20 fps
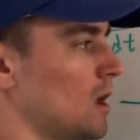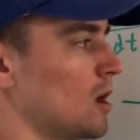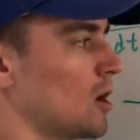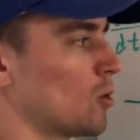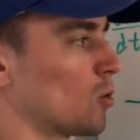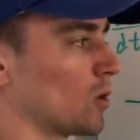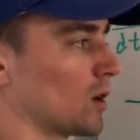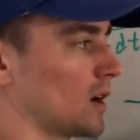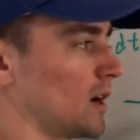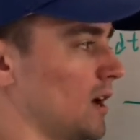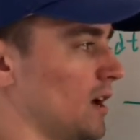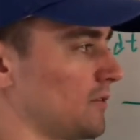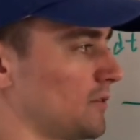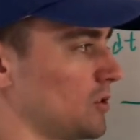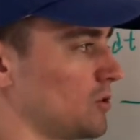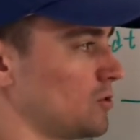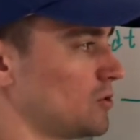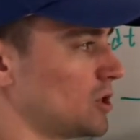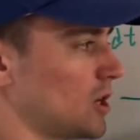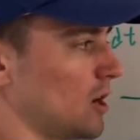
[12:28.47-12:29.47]
we're going to have to
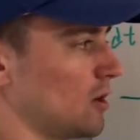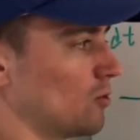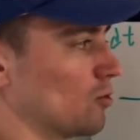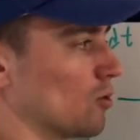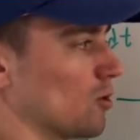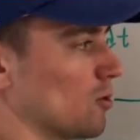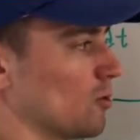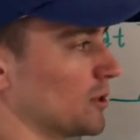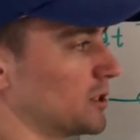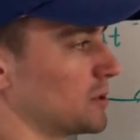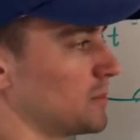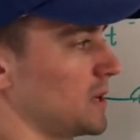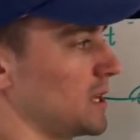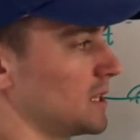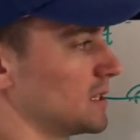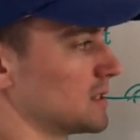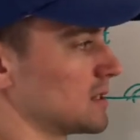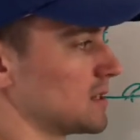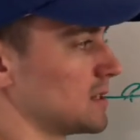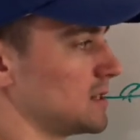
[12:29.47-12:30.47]
do chain rule, which
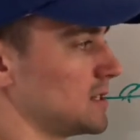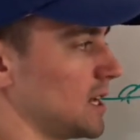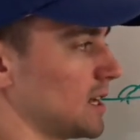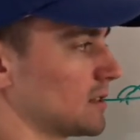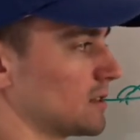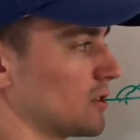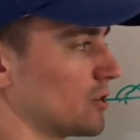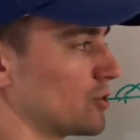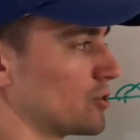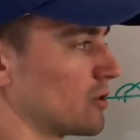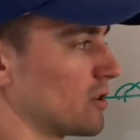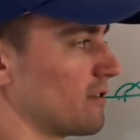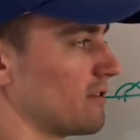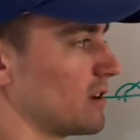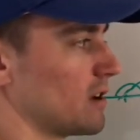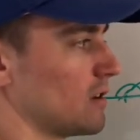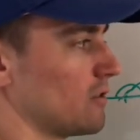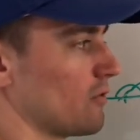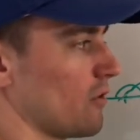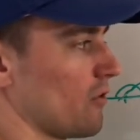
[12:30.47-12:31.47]
means take the
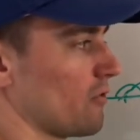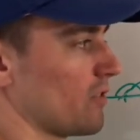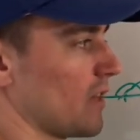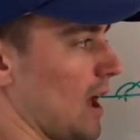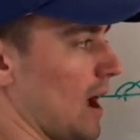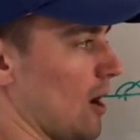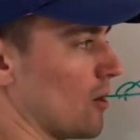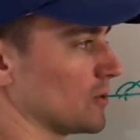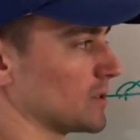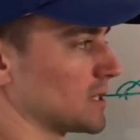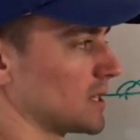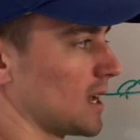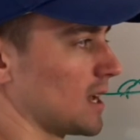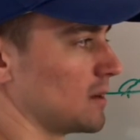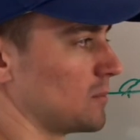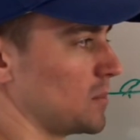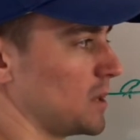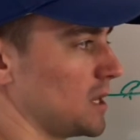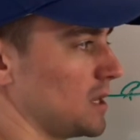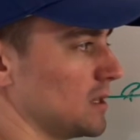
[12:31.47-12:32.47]
derivative of the
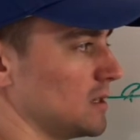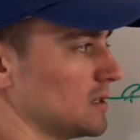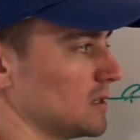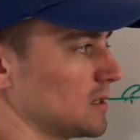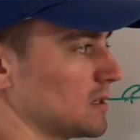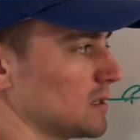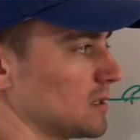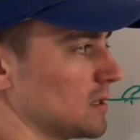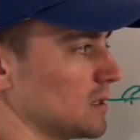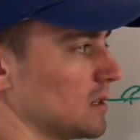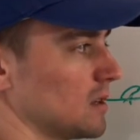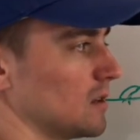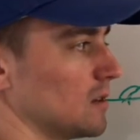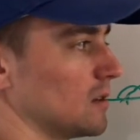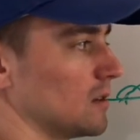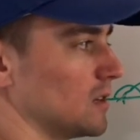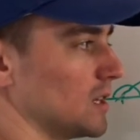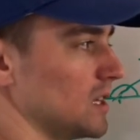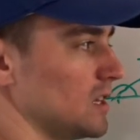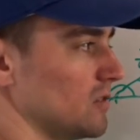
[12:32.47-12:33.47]
outside piece,
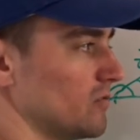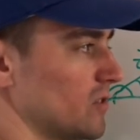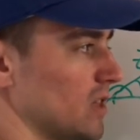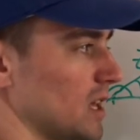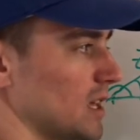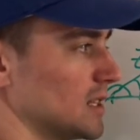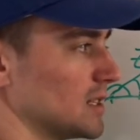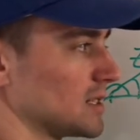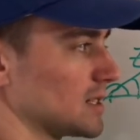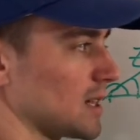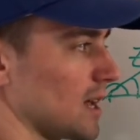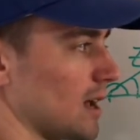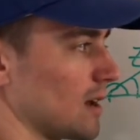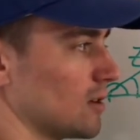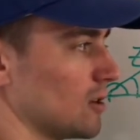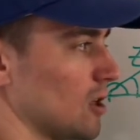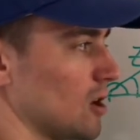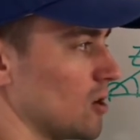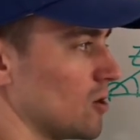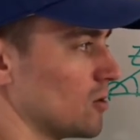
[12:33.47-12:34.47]
leave the inside
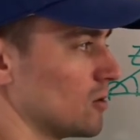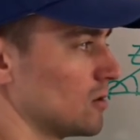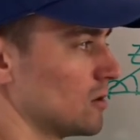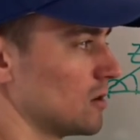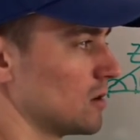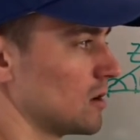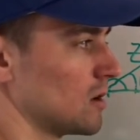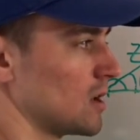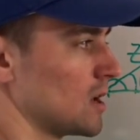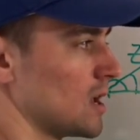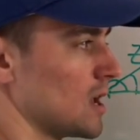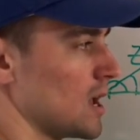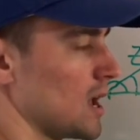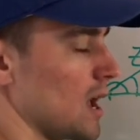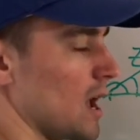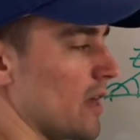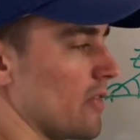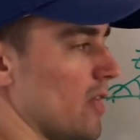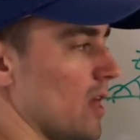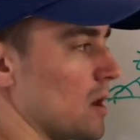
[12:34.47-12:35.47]
alone,
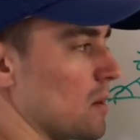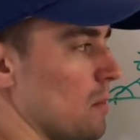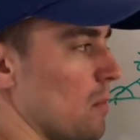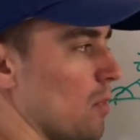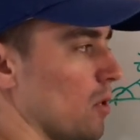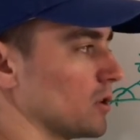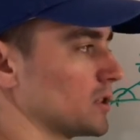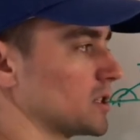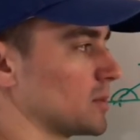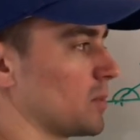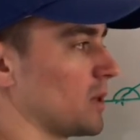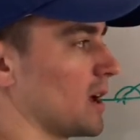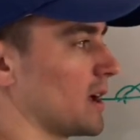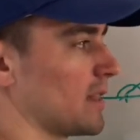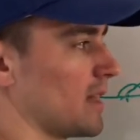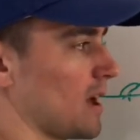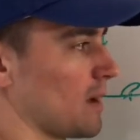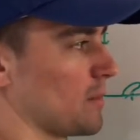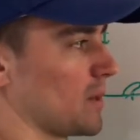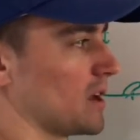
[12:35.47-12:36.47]
and then multiply
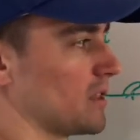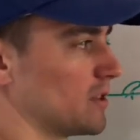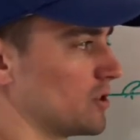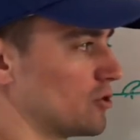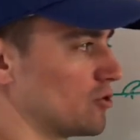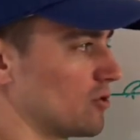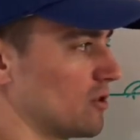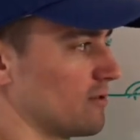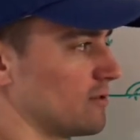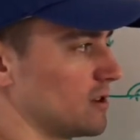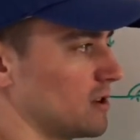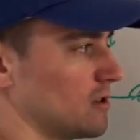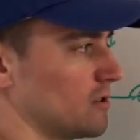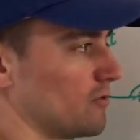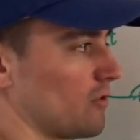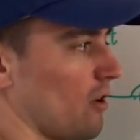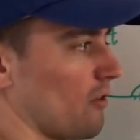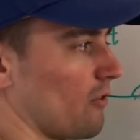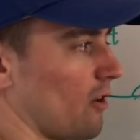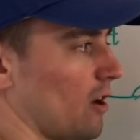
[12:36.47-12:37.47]
that by the derivative
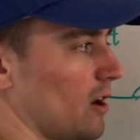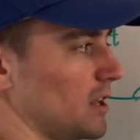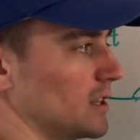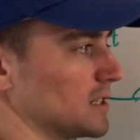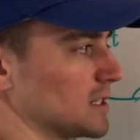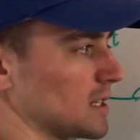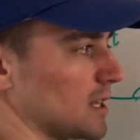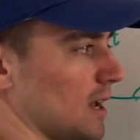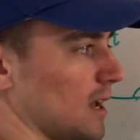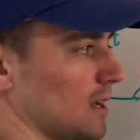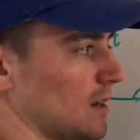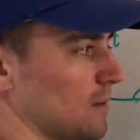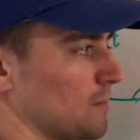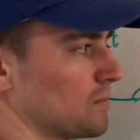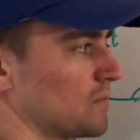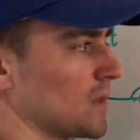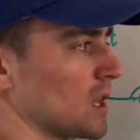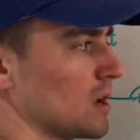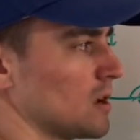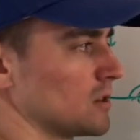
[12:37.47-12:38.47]
of our inside.
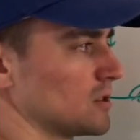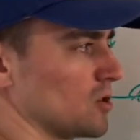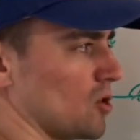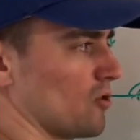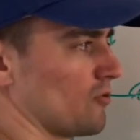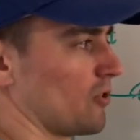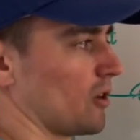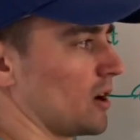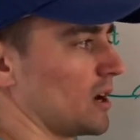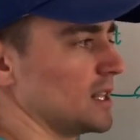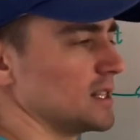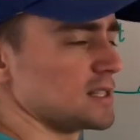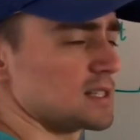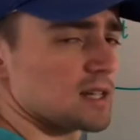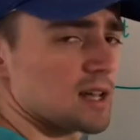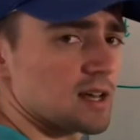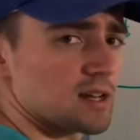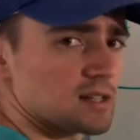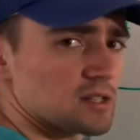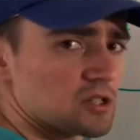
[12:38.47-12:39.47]
So if our
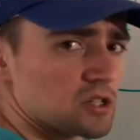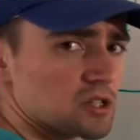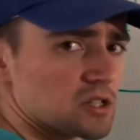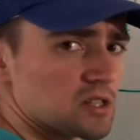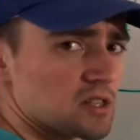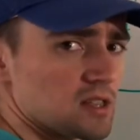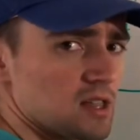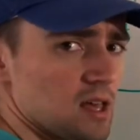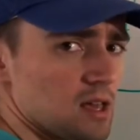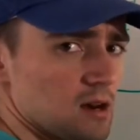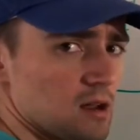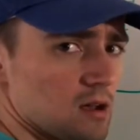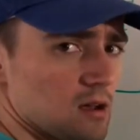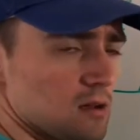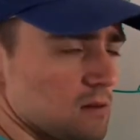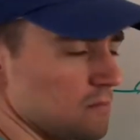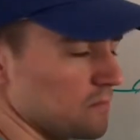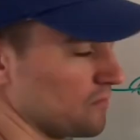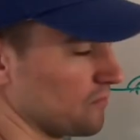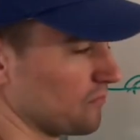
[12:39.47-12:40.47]
inside is just theta,
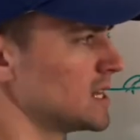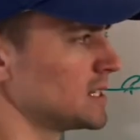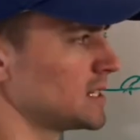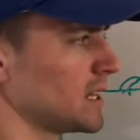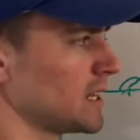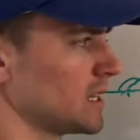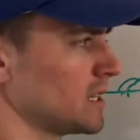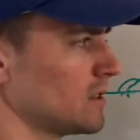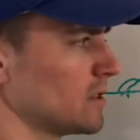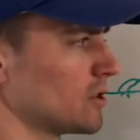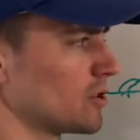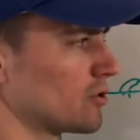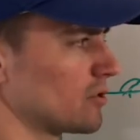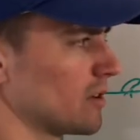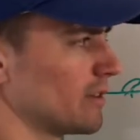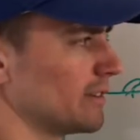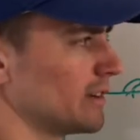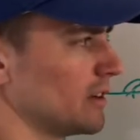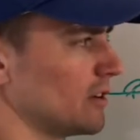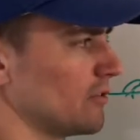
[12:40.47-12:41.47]
taking the
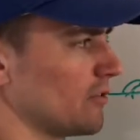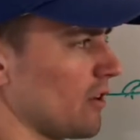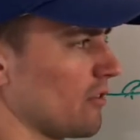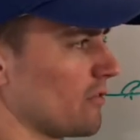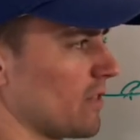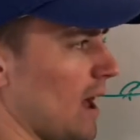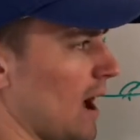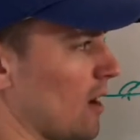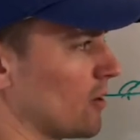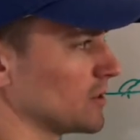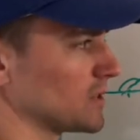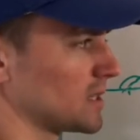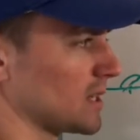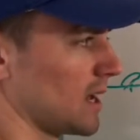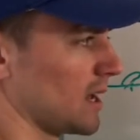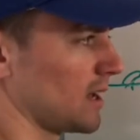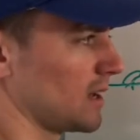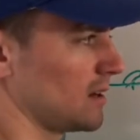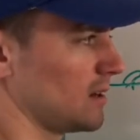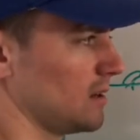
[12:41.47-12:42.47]
derivative of the
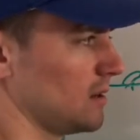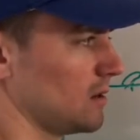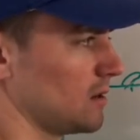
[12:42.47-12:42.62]
outside